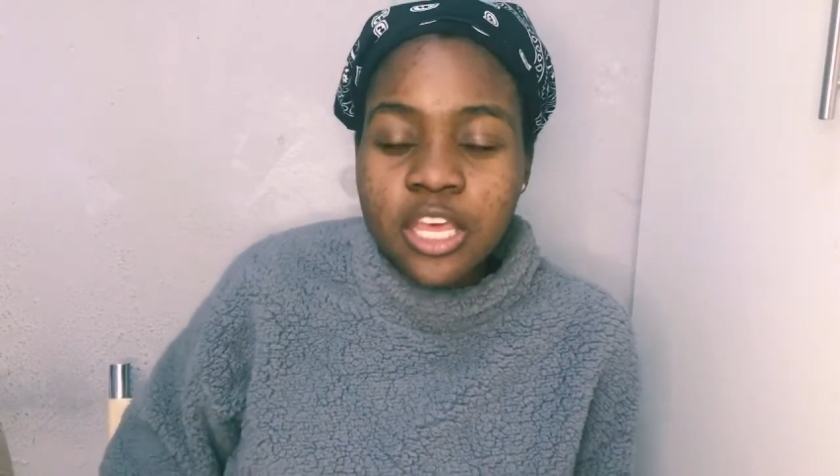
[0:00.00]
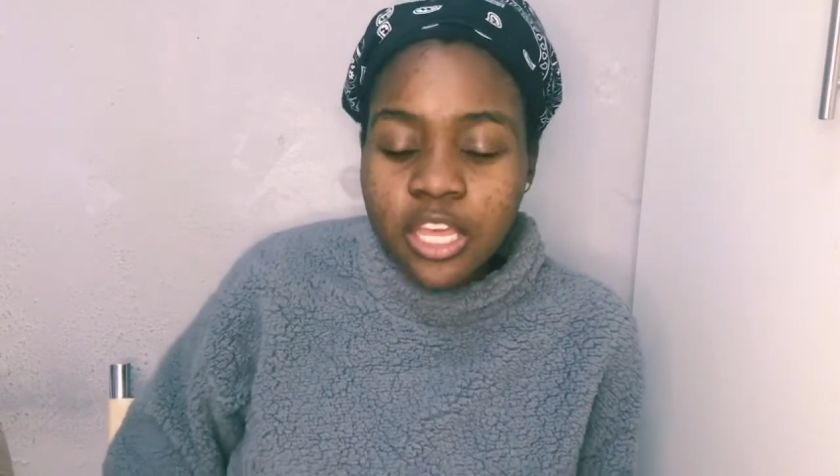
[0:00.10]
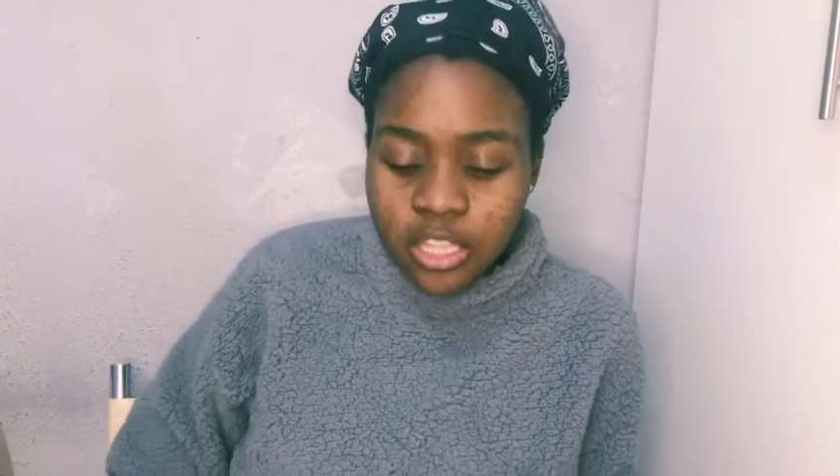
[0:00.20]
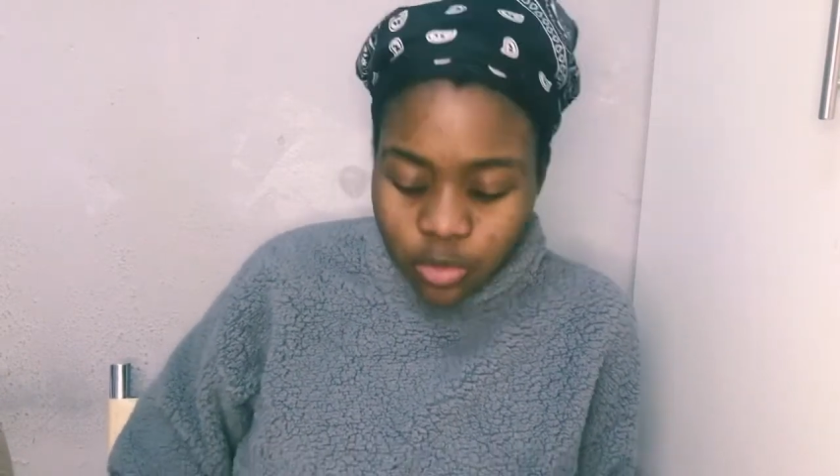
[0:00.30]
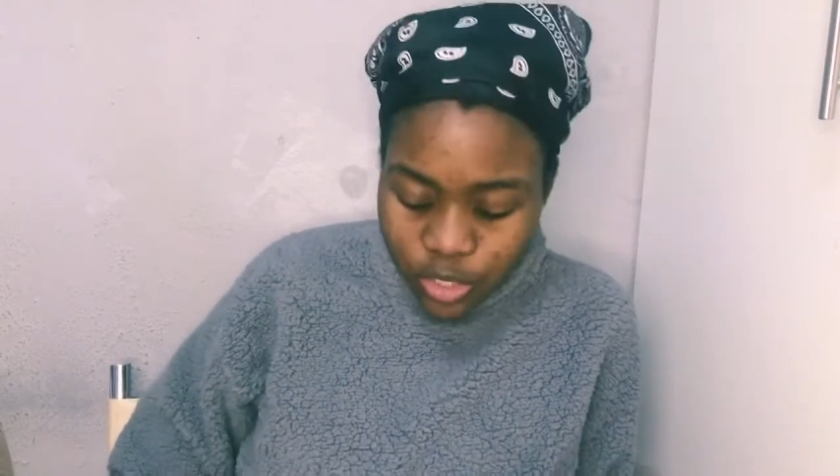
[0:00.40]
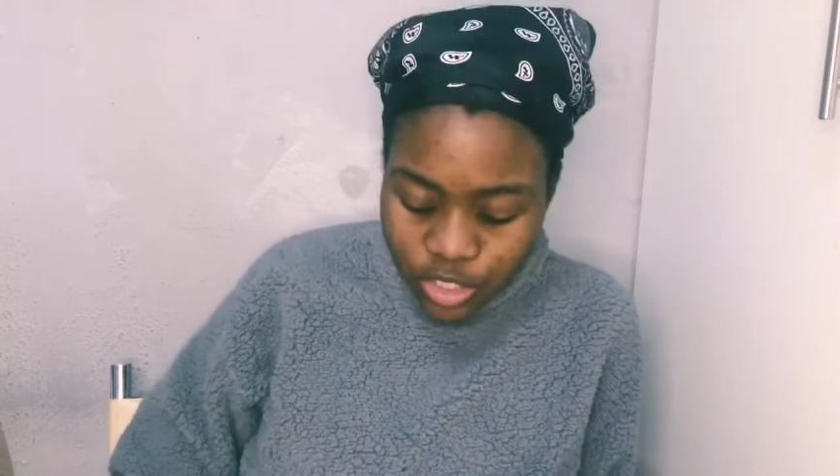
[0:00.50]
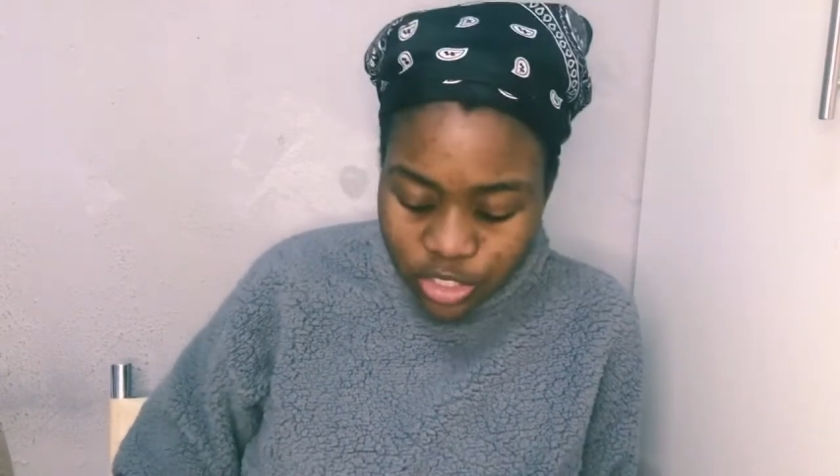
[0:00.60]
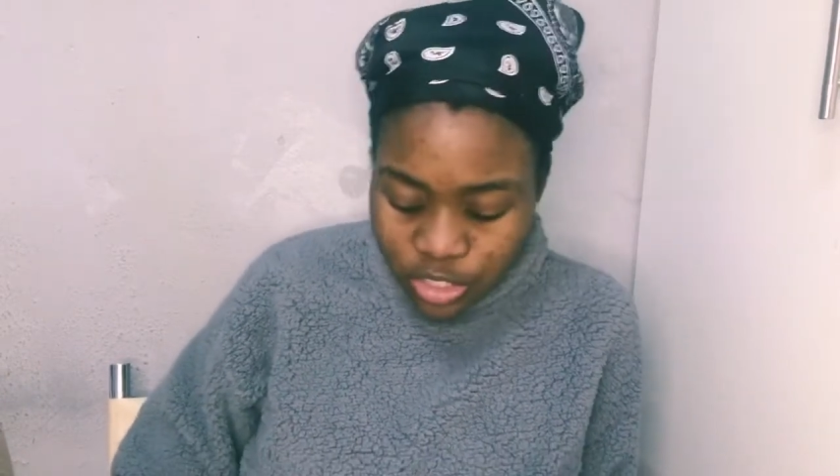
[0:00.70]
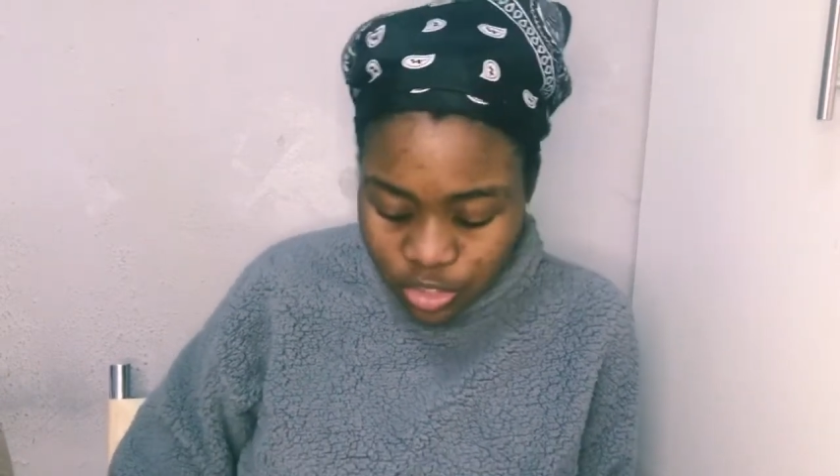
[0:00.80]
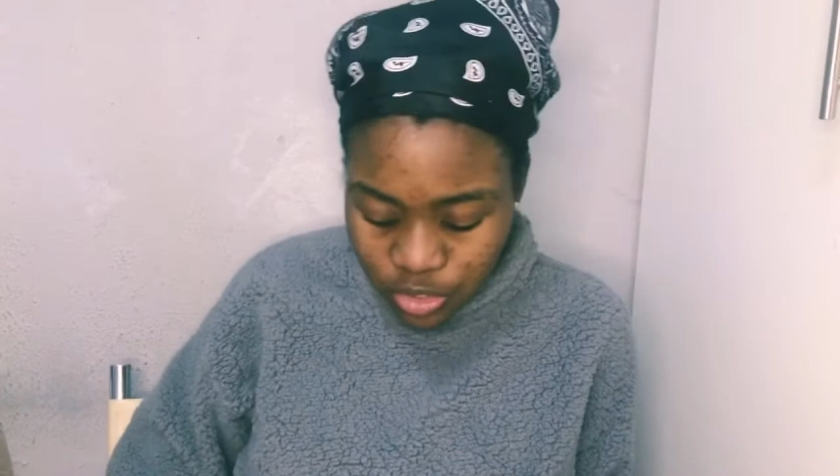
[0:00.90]
The question
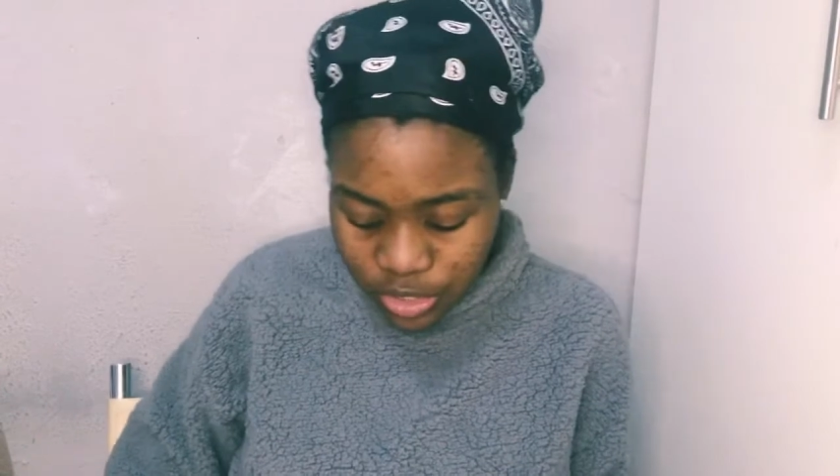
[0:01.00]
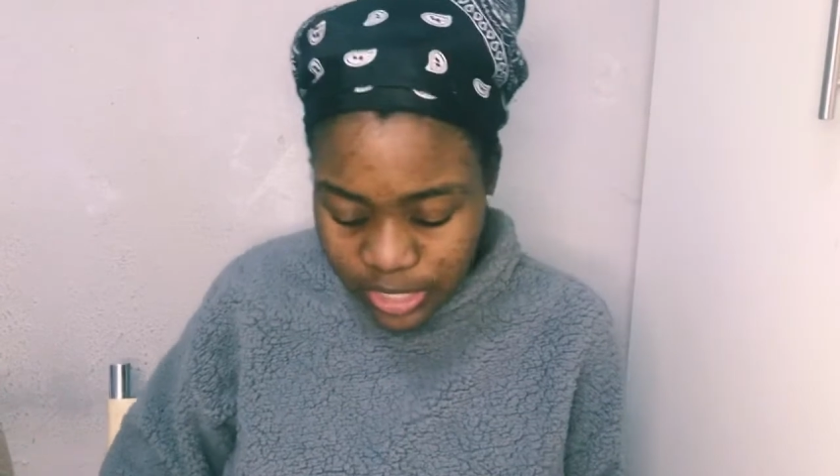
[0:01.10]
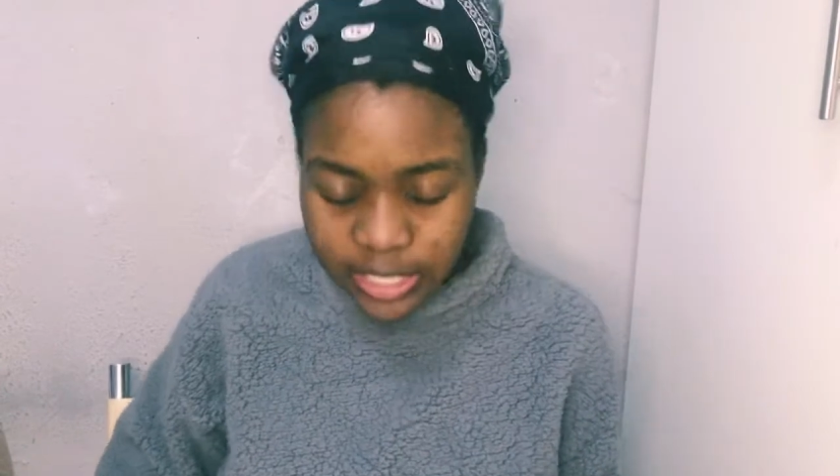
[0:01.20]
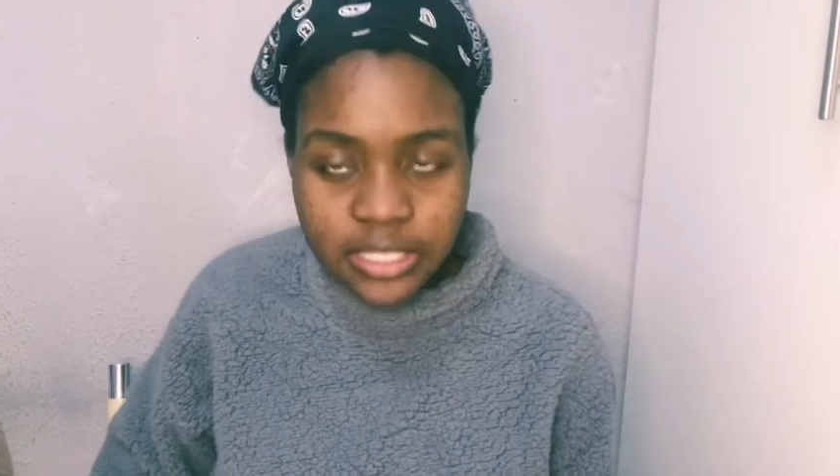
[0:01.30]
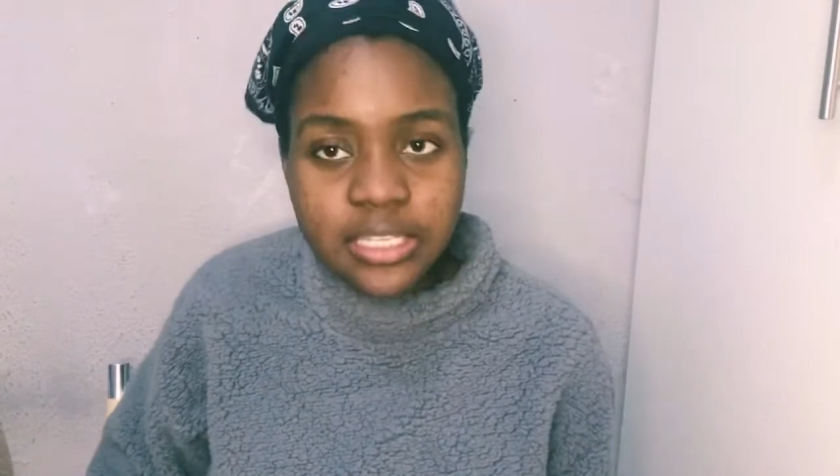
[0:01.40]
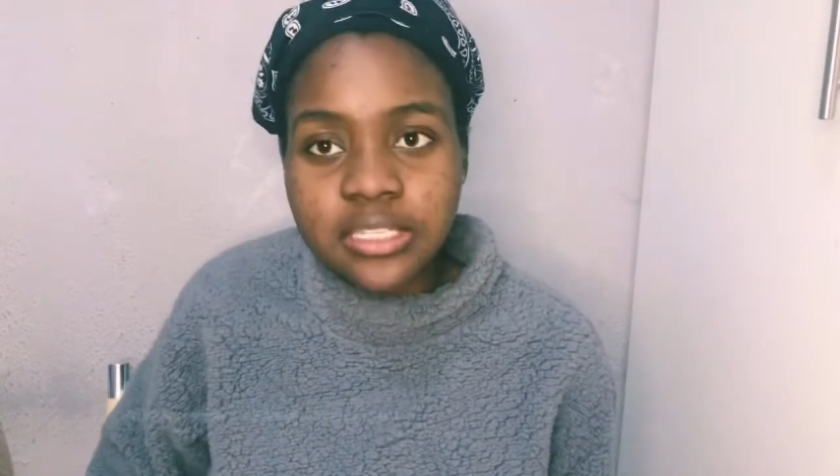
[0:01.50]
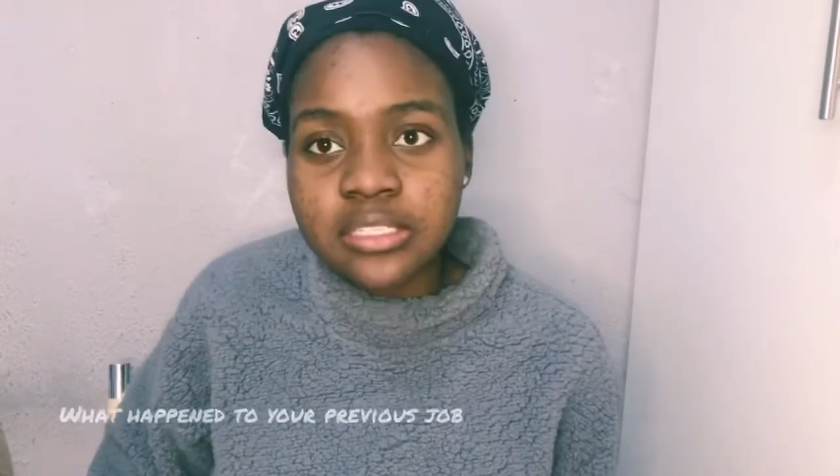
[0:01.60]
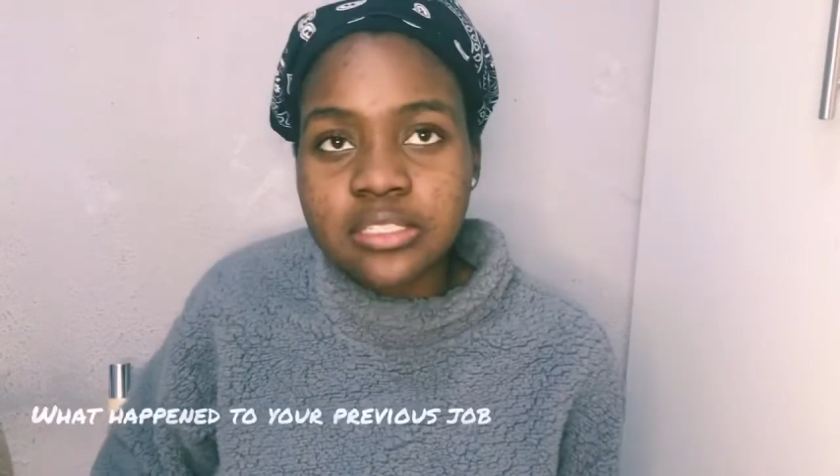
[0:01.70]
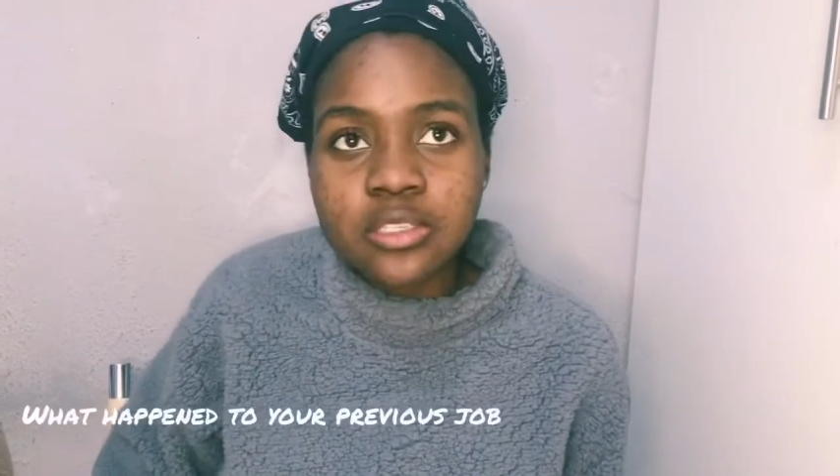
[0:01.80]
that you could get is,